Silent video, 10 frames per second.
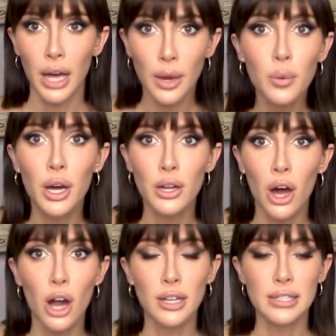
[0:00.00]
I would,
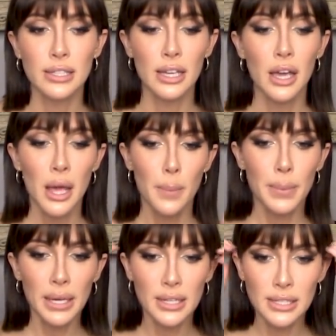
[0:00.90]
honestly,
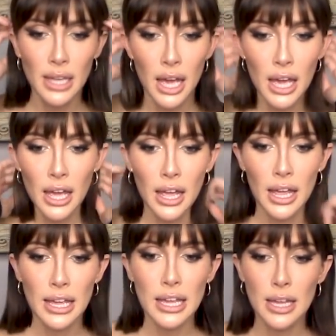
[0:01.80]
because
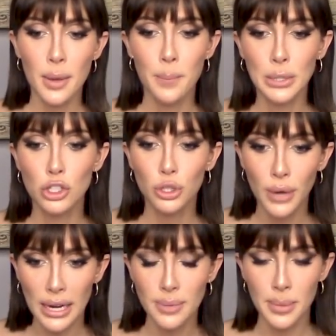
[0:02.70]
he
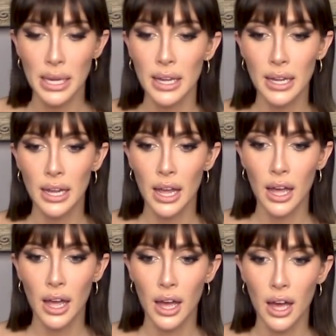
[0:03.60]
betrayed me.
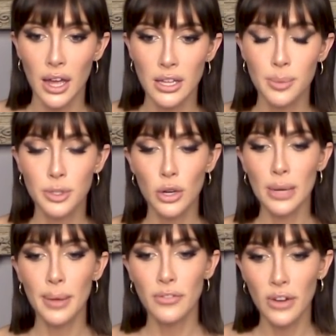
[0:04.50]
He
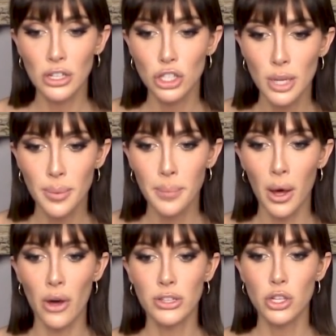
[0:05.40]
betrayed my friendship, but
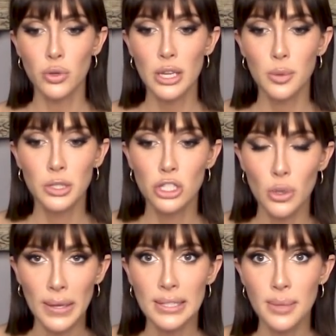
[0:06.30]
also he was
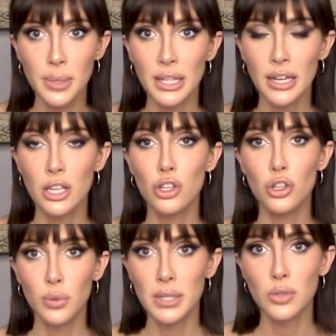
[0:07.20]
doing something that he
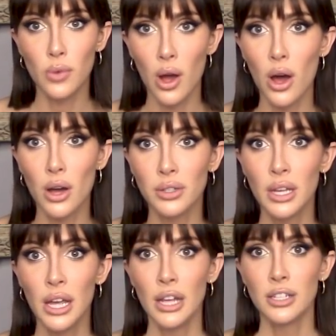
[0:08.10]
knew was wrong
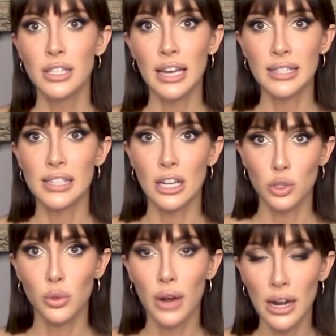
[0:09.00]
to get
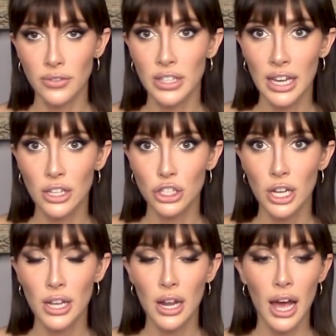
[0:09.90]
sexual
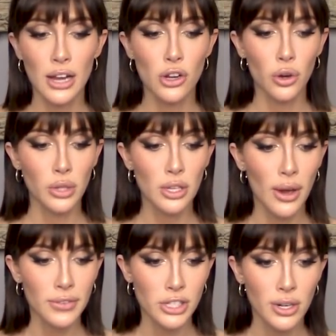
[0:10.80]
gratification. I know that you
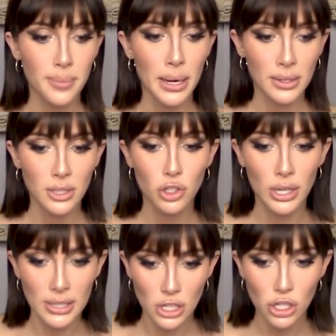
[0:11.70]
haven't started medically
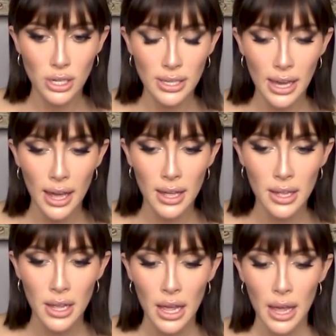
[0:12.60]
transitioning yet,
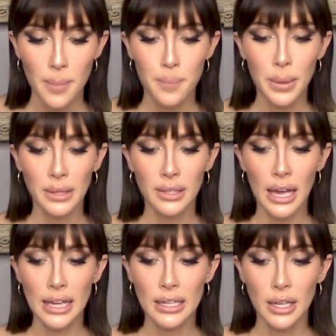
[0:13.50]
but
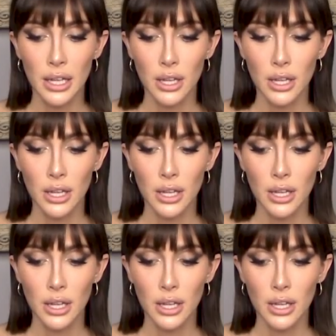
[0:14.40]
like,